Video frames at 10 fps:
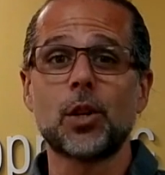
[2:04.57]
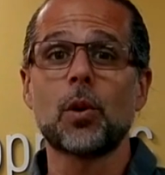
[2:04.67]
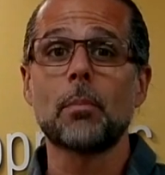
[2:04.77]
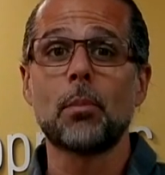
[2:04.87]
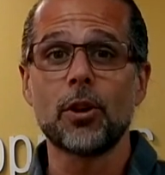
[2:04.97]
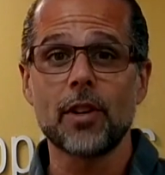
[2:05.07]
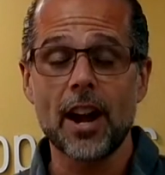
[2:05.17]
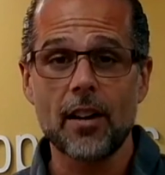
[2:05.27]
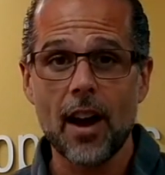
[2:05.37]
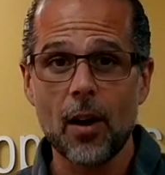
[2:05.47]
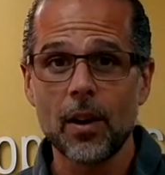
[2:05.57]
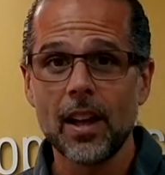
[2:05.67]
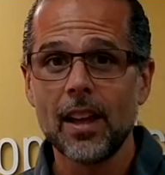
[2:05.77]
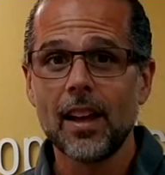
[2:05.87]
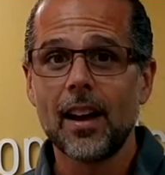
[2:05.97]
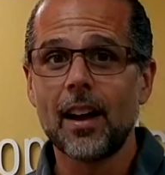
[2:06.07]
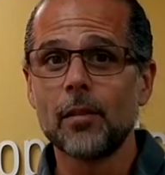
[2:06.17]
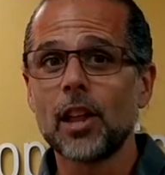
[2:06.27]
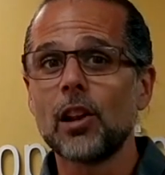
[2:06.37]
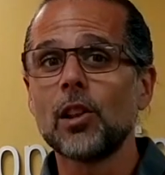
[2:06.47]
you want to pull your hair out,
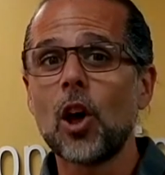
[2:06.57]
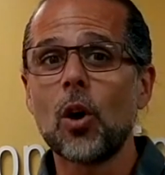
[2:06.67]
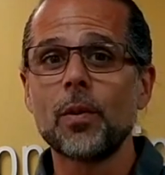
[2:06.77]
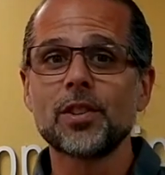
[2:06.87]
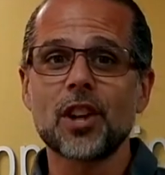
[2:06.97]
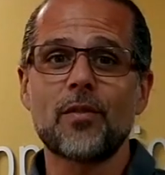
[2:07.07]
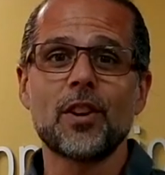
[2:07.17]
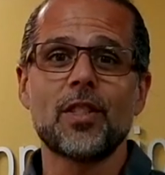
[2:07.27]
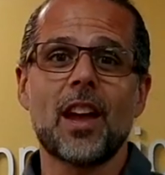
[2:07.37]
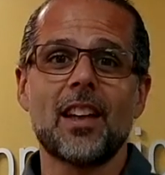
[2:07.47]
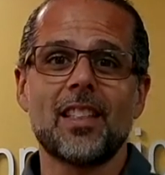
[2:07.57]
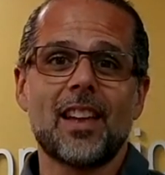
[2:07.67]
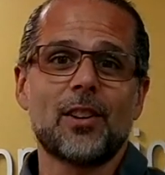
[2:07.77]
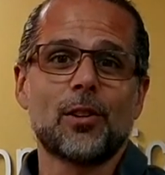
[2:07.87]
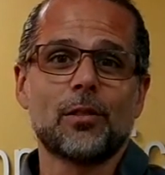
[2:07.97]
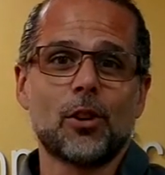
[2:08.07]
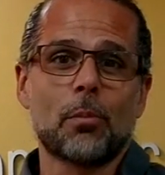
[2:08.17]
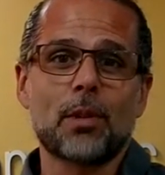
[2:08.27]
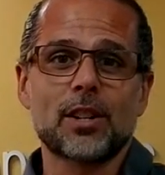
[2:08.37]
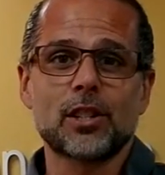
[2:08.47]
let alone the suffering that your
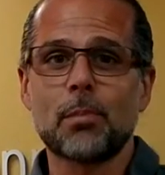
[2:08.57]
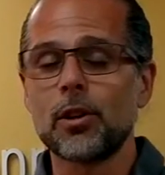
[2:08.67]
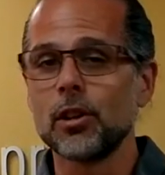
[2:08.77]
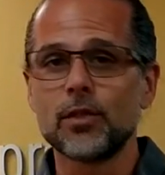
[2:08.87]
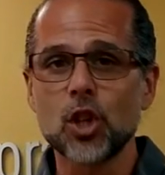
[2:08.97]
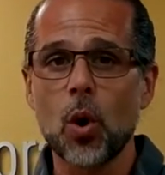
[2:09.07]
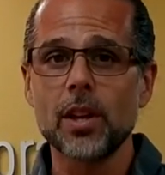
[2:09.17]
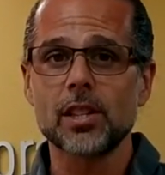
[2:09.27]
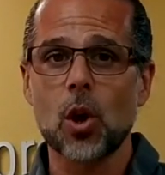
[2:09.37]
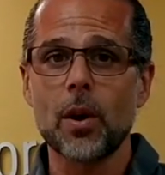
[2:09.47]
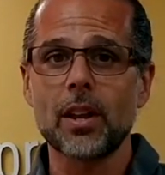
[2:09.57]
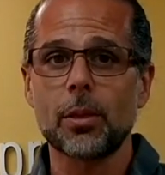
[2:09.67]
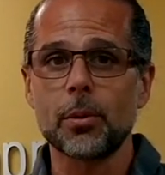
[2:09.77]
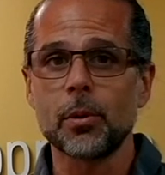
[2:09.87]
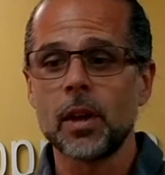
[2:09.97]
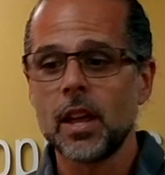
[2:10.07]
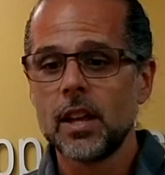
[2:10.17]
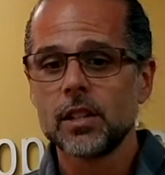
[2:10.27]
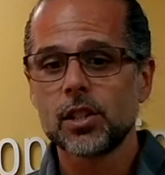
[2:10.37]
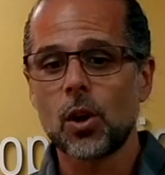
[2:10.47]
precious bundle of joy is going through.
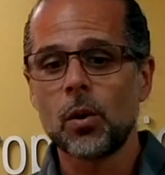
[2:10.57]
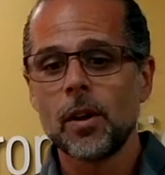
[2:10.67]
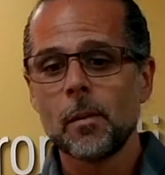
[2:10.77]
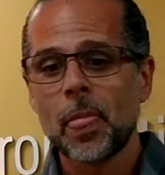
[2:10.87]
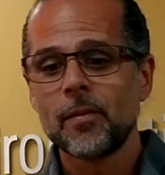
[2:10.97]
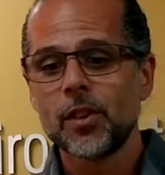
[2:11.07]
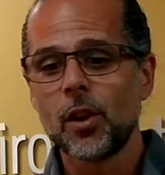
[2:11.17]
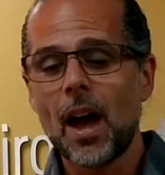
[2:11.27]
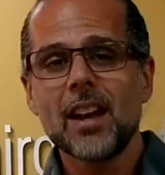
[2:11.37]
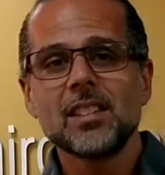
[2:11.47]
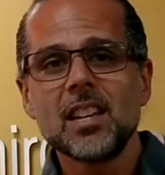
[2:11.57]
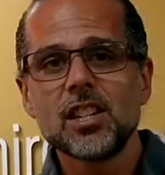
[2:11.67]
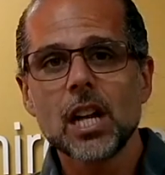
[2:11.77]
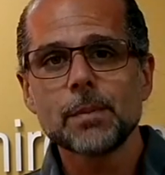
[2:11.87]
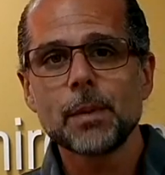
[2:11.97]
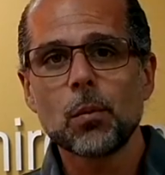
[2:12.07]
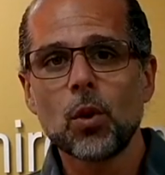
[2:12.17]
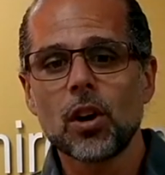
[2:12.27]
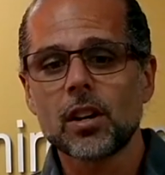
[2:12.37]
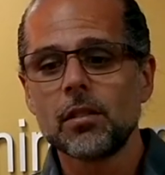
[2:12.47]
So, how does the adjustment
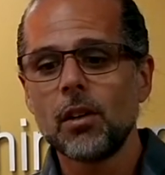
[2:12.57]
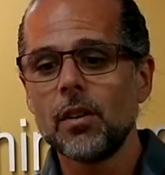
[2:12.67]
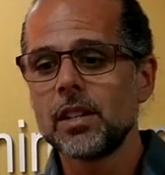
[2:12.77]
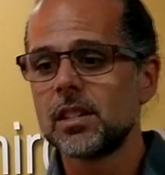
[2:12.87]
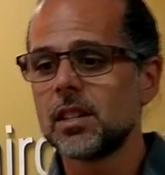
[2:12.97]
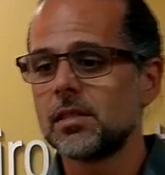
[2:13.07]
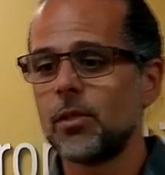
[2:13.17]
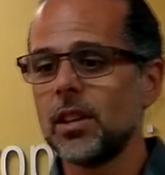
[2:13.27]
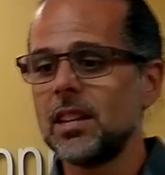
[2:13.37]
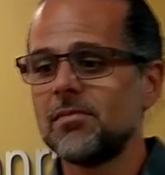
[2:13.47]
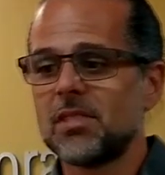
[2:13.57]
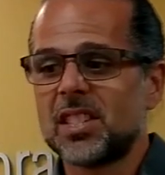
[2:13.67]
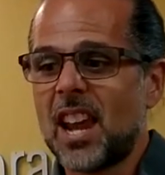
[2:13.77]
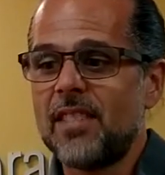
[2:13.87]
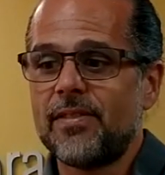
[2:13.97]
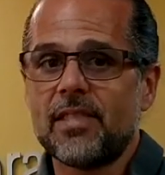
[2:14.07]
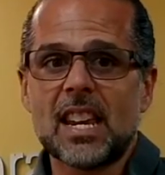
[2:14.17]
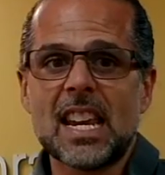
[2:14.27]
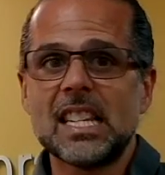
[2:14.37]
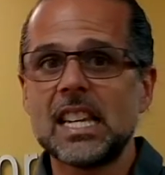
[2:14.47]
work? Well, it's this really safe,
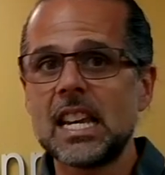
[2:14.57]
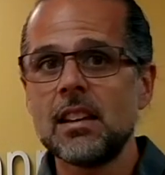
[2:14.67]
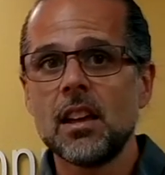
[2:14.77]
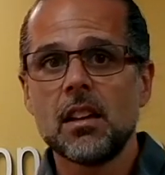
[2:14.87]
easy,